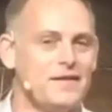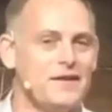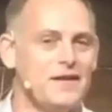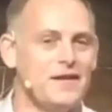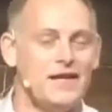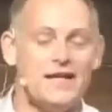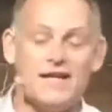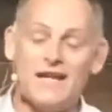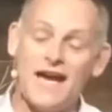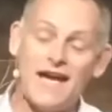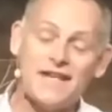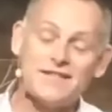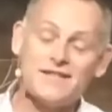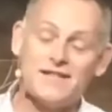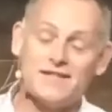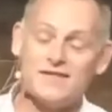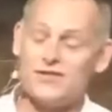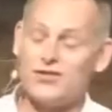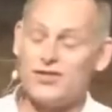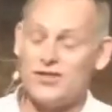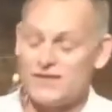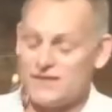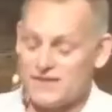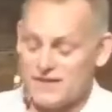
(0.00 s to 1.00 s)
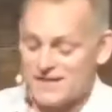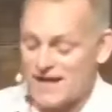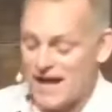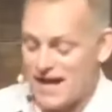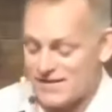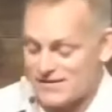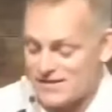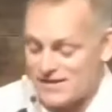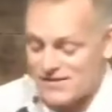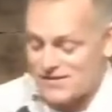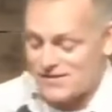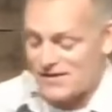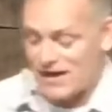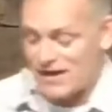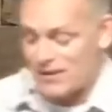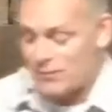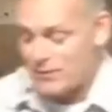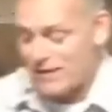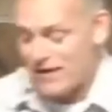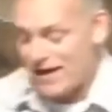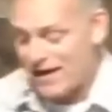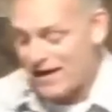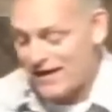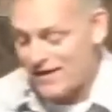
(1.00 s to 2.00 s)
Jesus hasn't studied
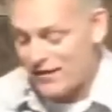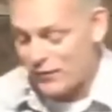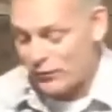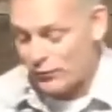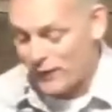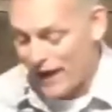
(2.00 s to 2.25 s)
with any of the